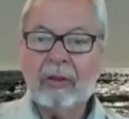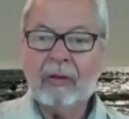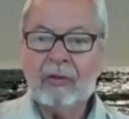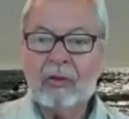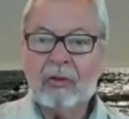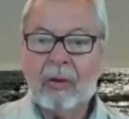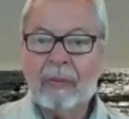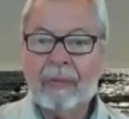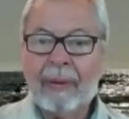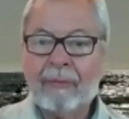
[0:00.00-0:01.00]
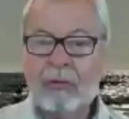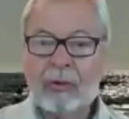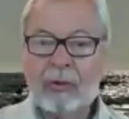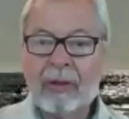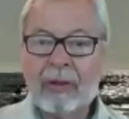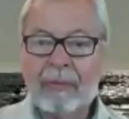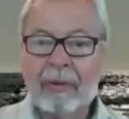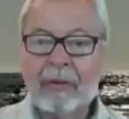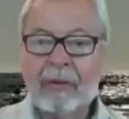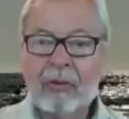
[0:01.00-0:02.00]
So I'm sure that
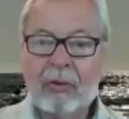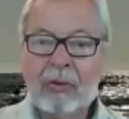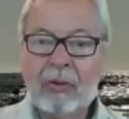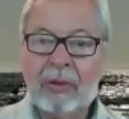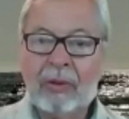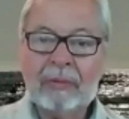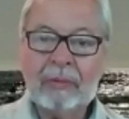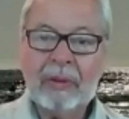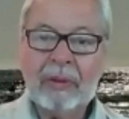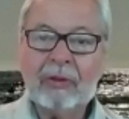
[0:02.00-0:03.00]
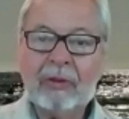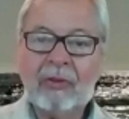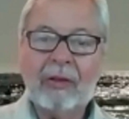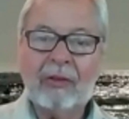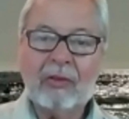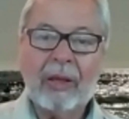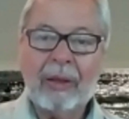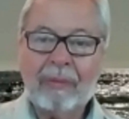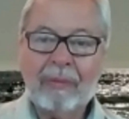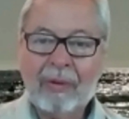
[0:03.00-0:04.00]
many of you will be able to say the same